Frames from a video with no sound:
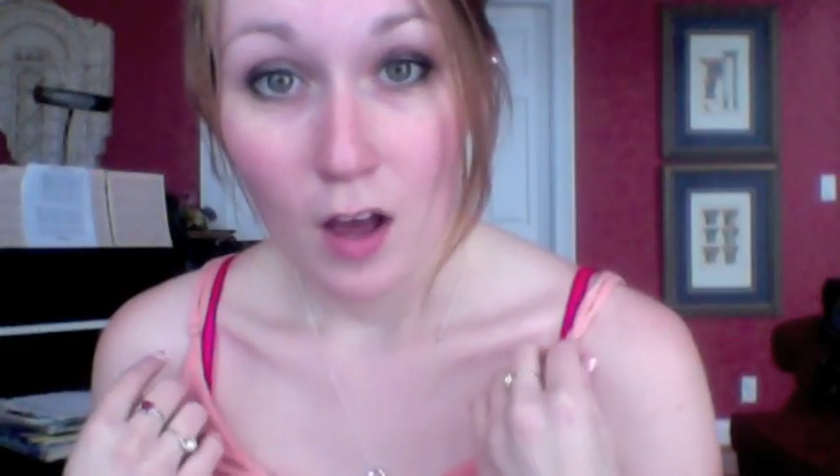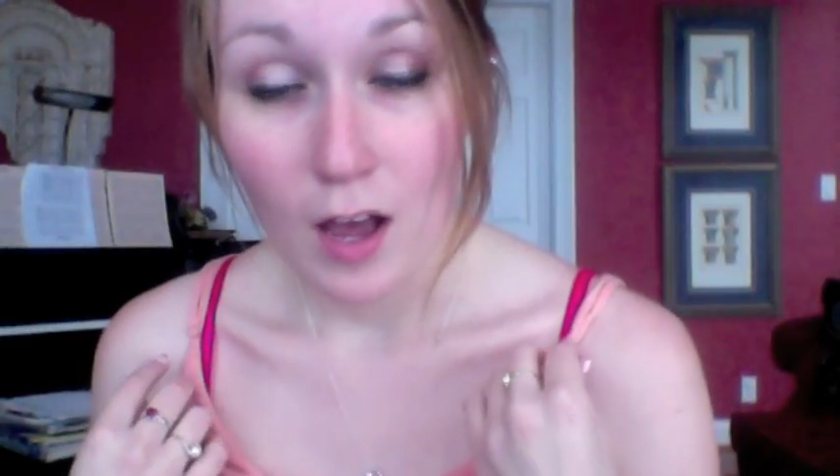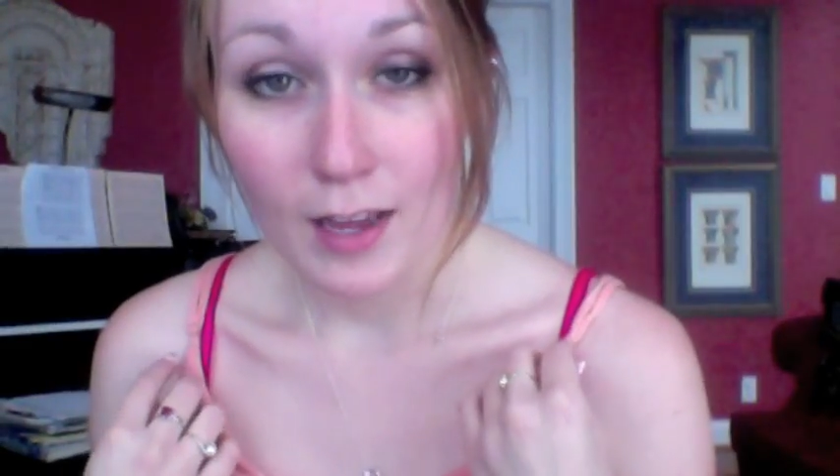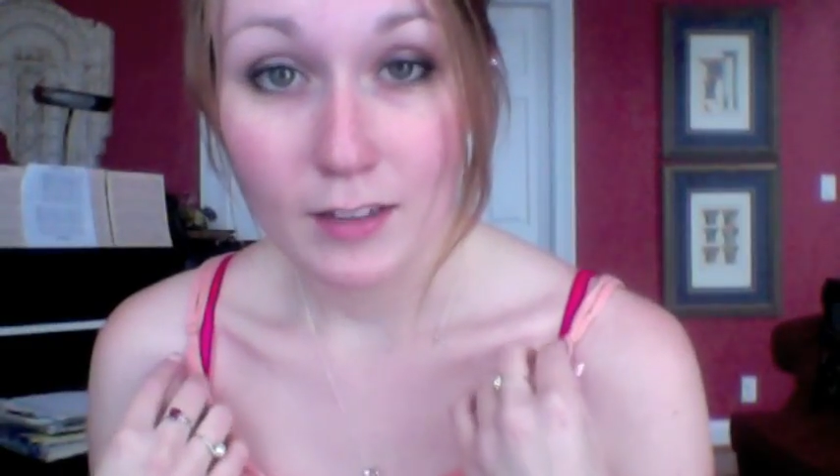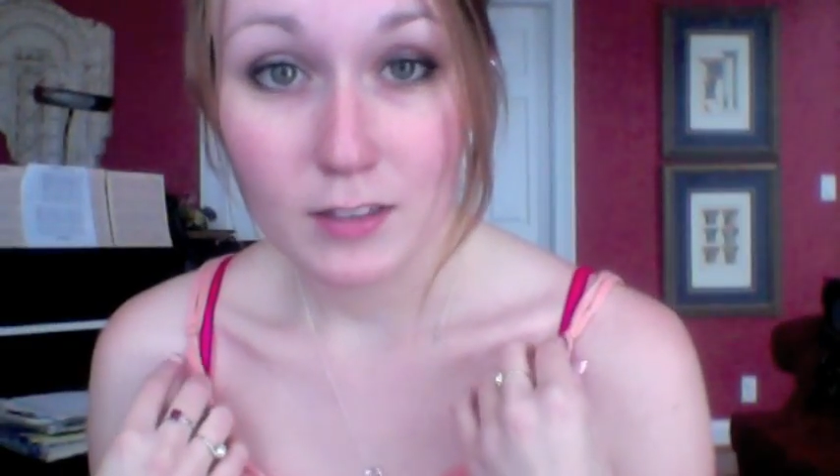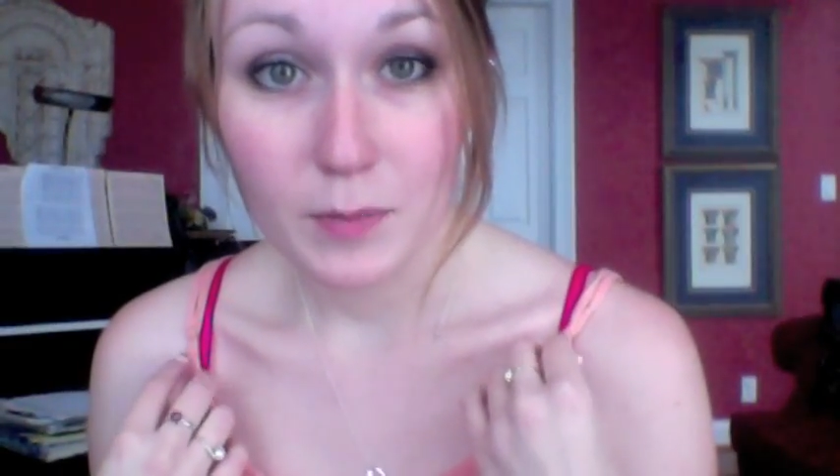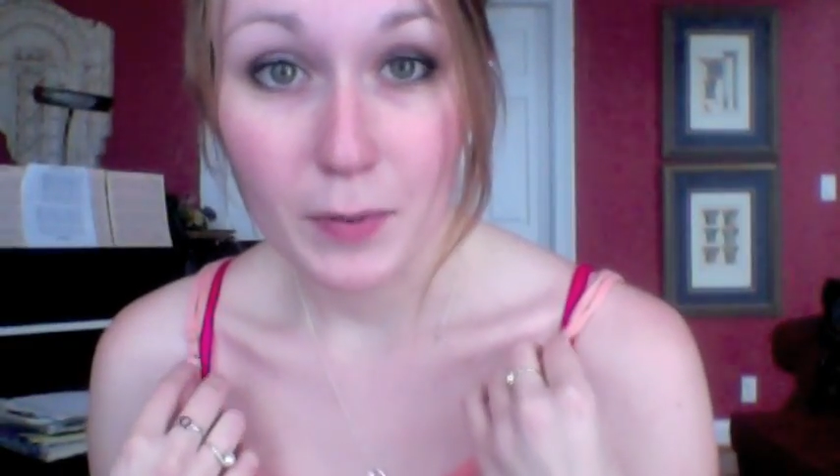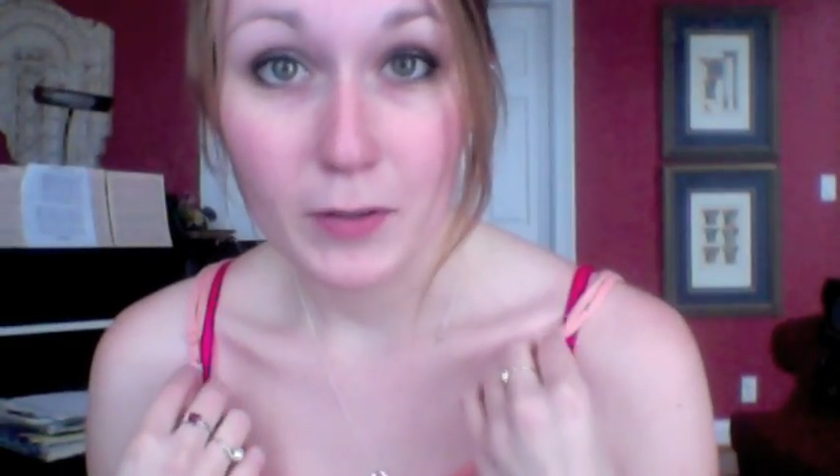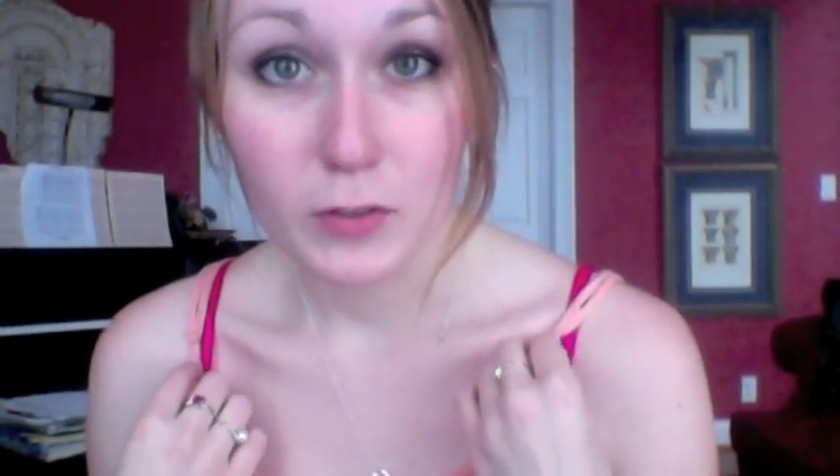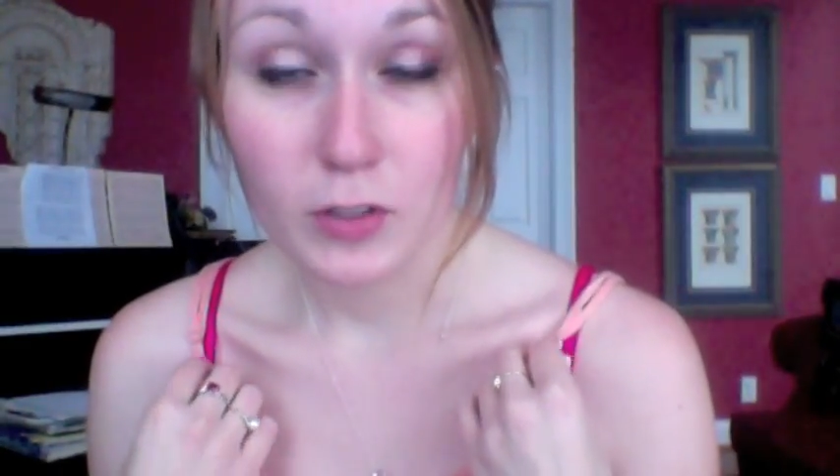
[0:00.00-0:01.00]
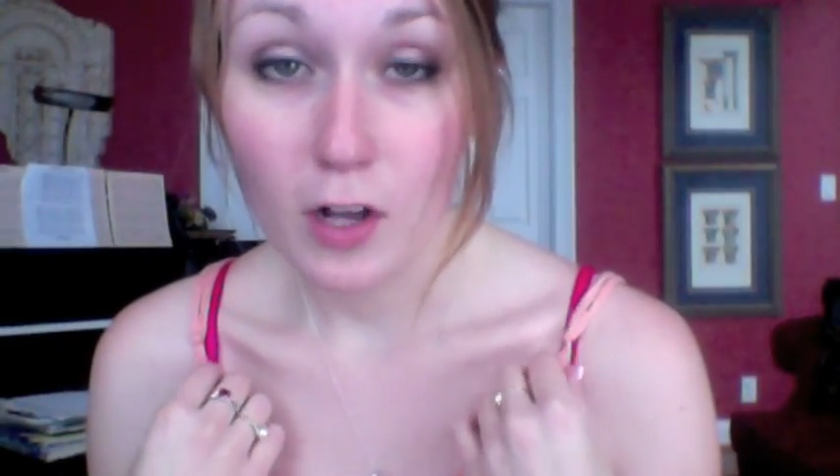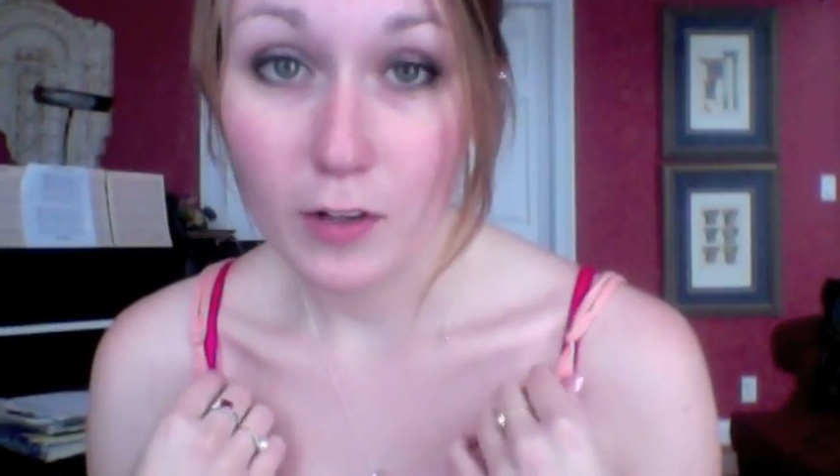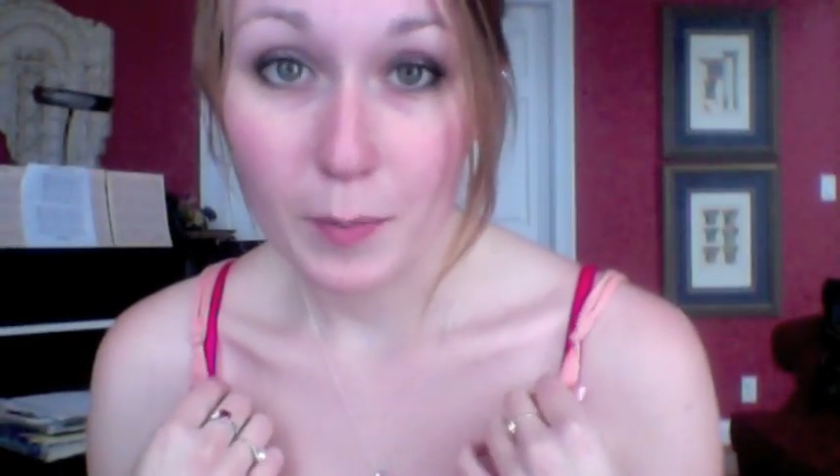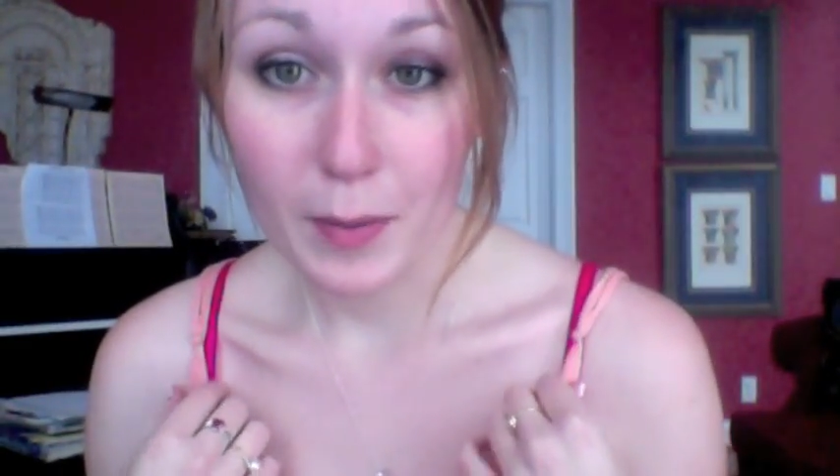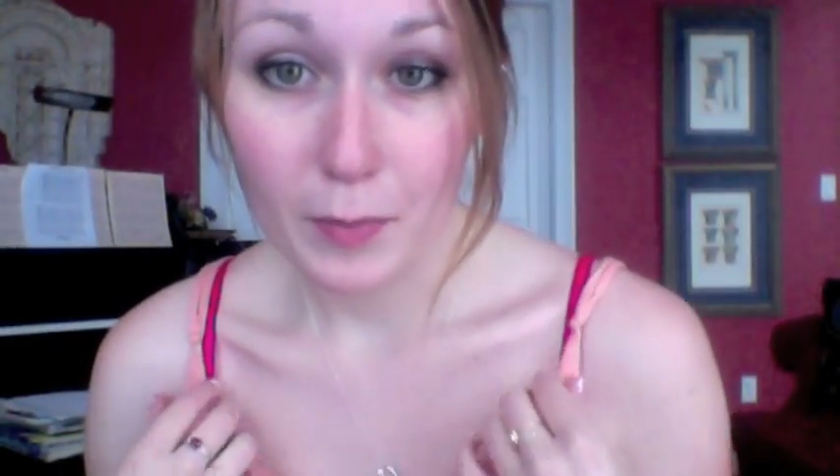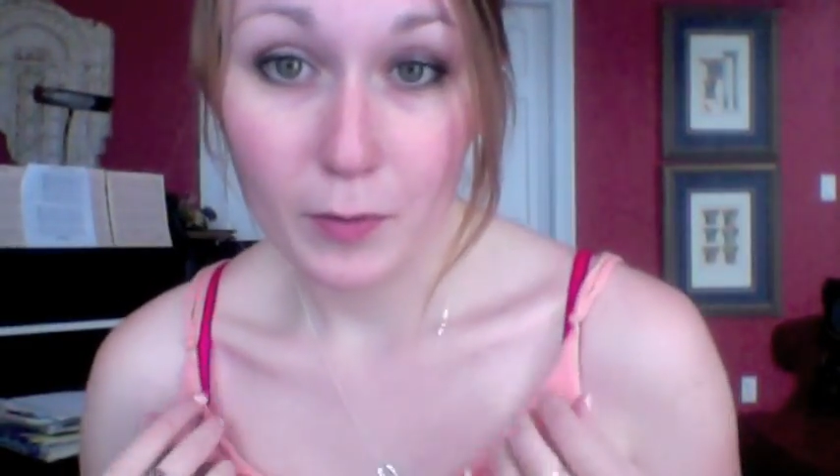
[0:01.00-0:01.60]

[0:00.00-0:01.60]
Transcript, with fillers: I suppose taller people